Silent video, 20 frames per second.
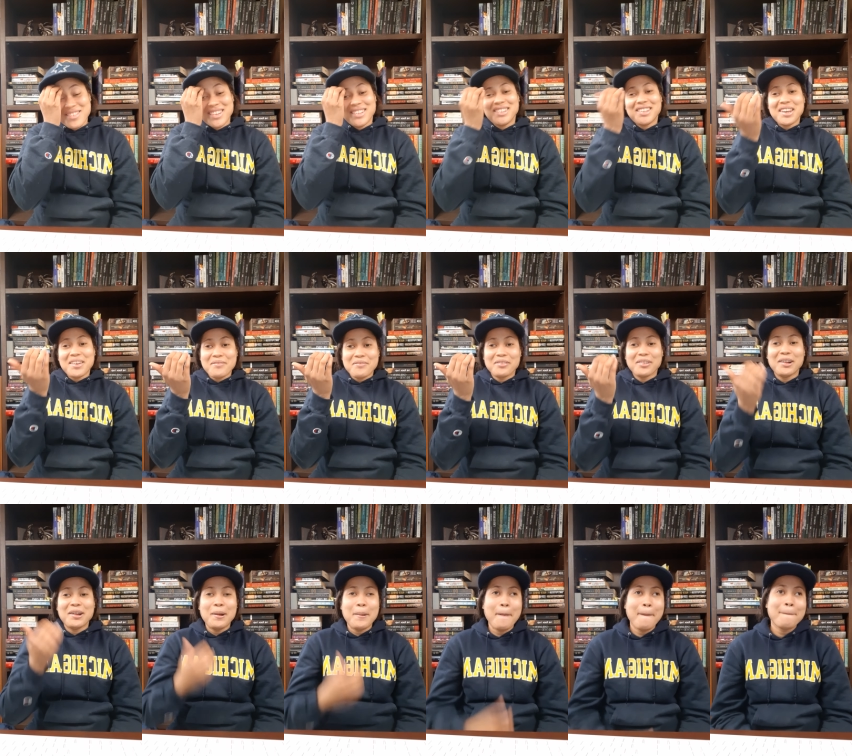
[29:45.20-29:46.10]
can
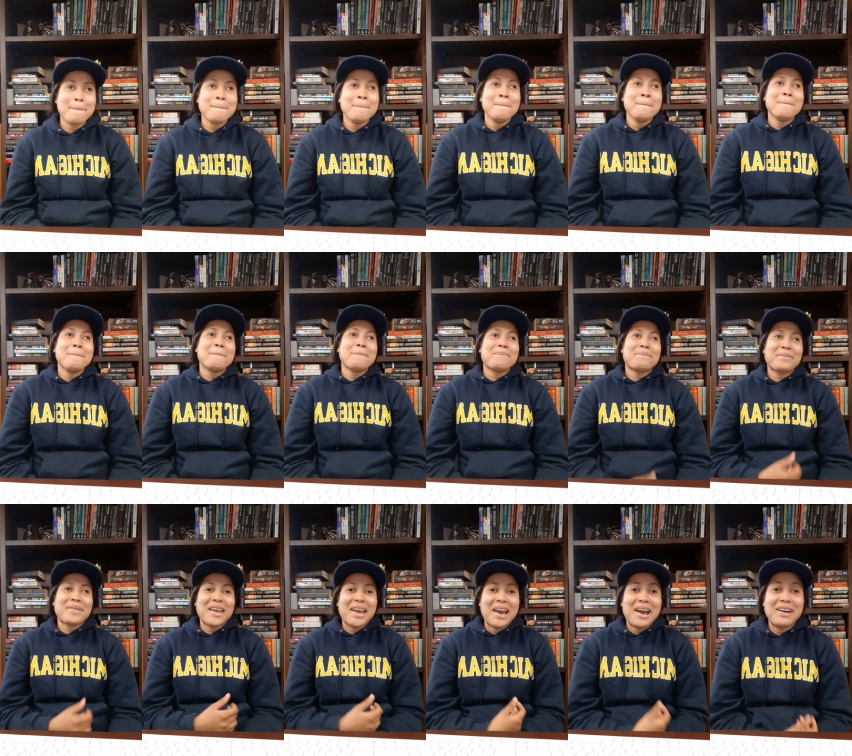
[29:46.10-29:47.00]
definitely
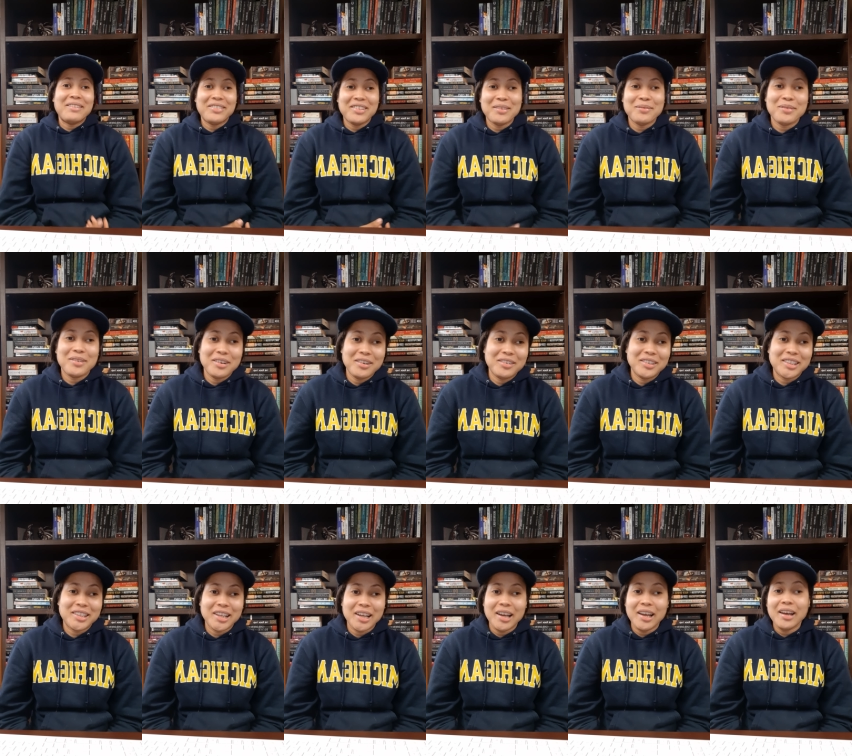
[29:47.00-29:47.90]
have them go and
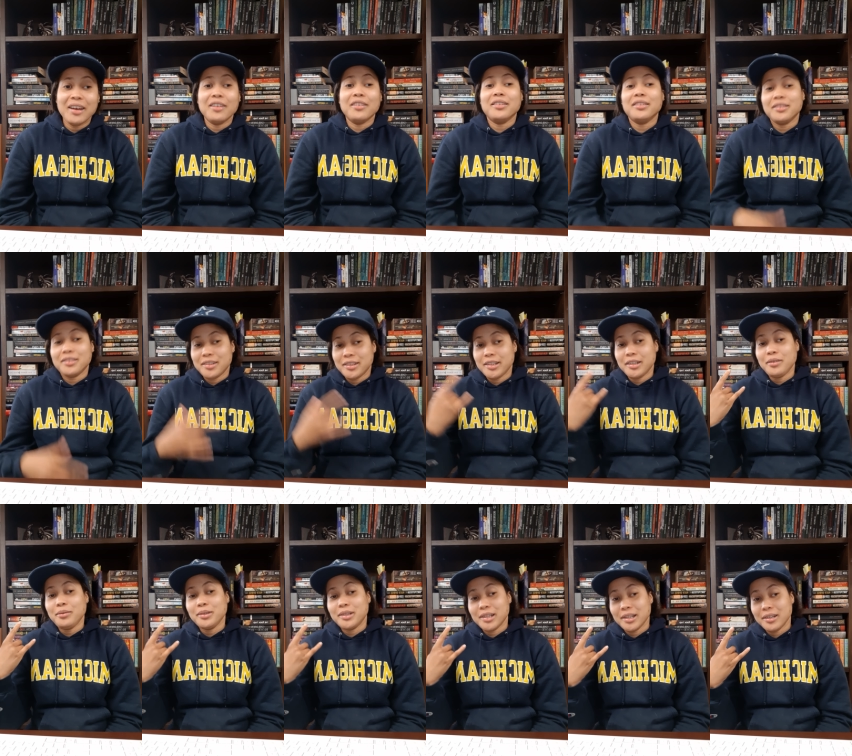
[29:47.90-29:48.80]
say, oh,
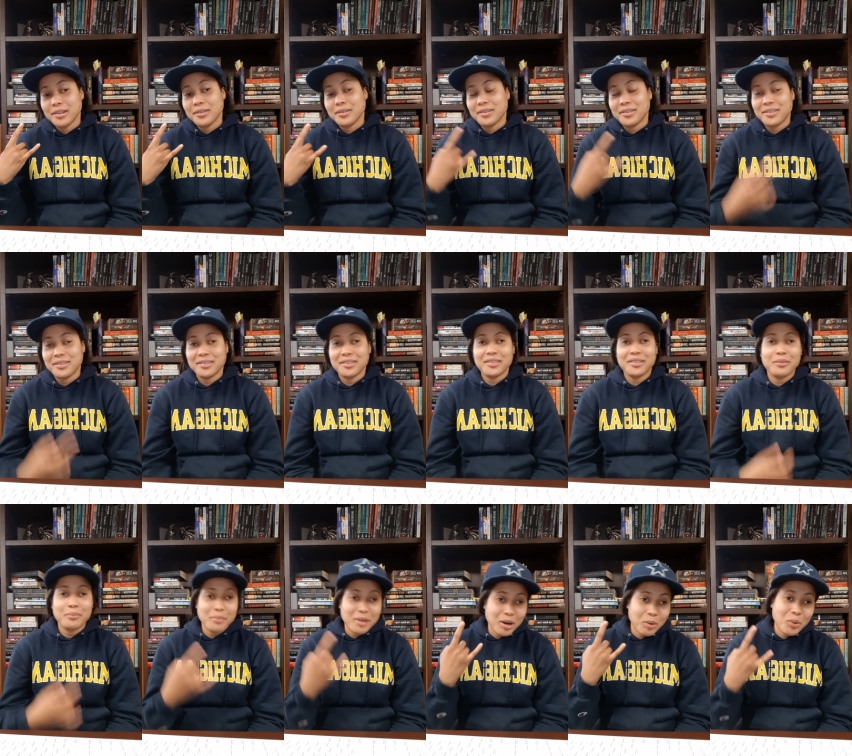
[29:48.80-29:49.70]
so-and-so,
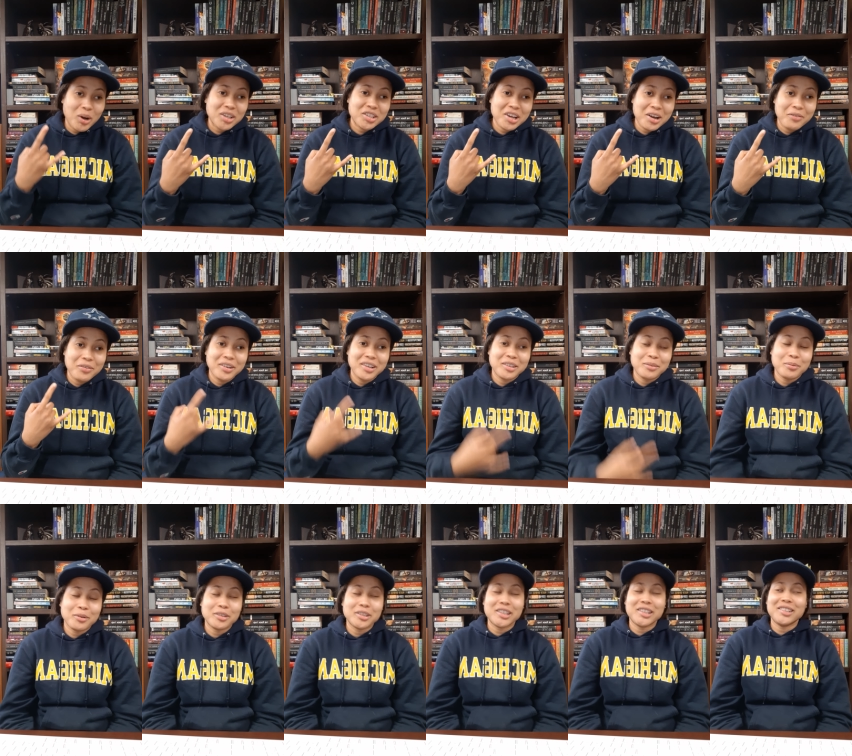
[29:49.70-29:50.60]
better watch out for this
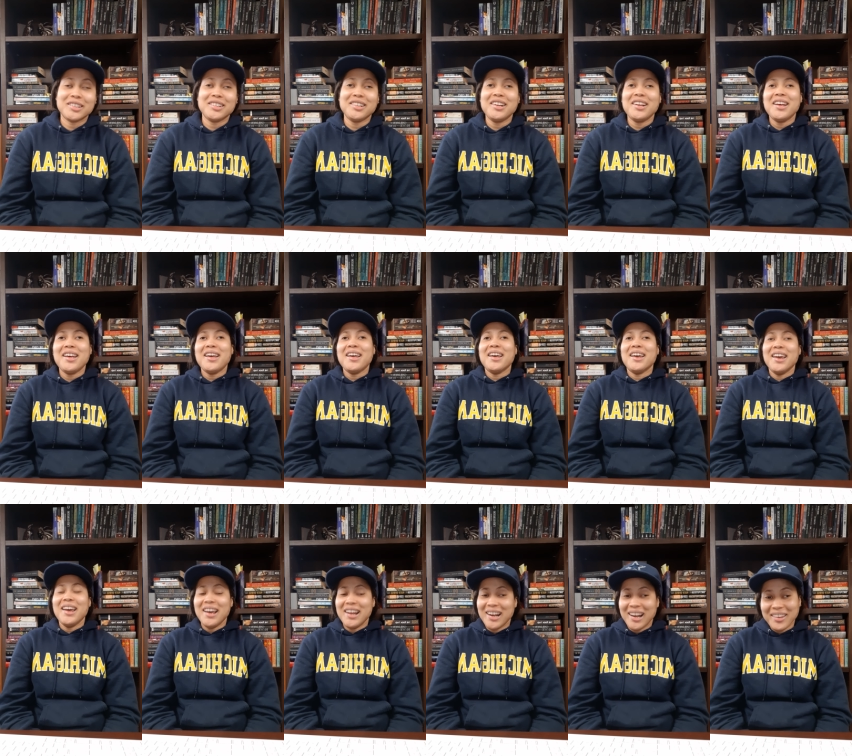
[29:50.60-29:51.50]
person.
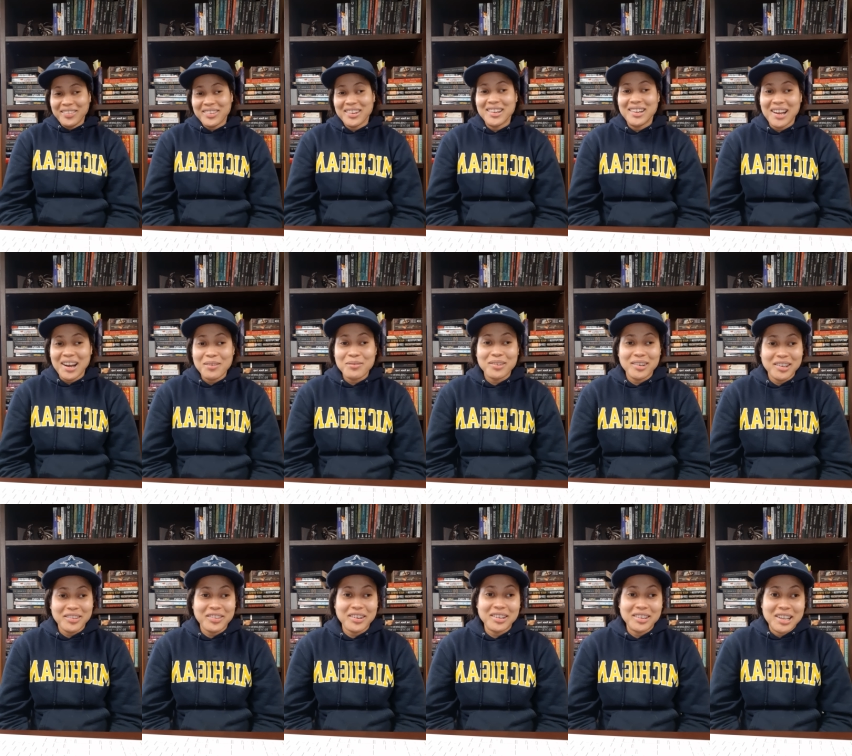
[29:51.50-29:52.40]
And I think, I
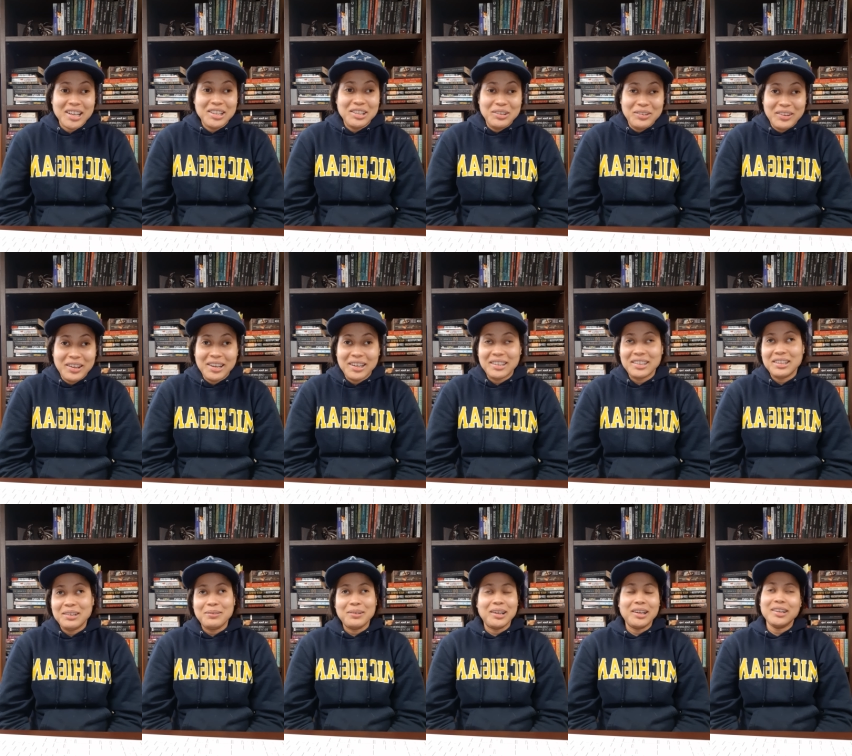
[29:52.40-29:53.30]
really think they do that.
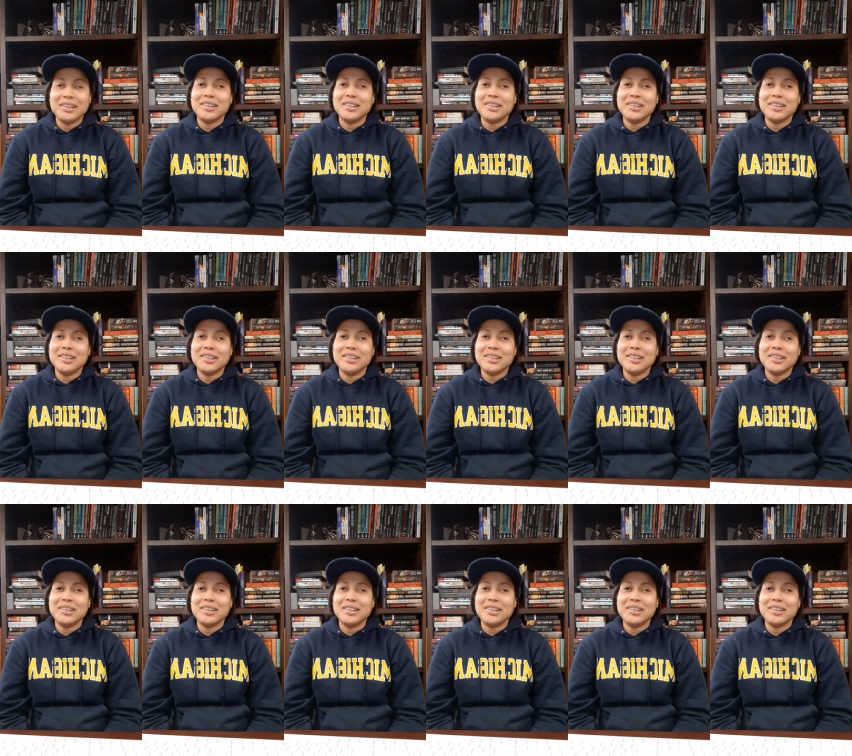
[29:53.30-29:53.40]
They be like,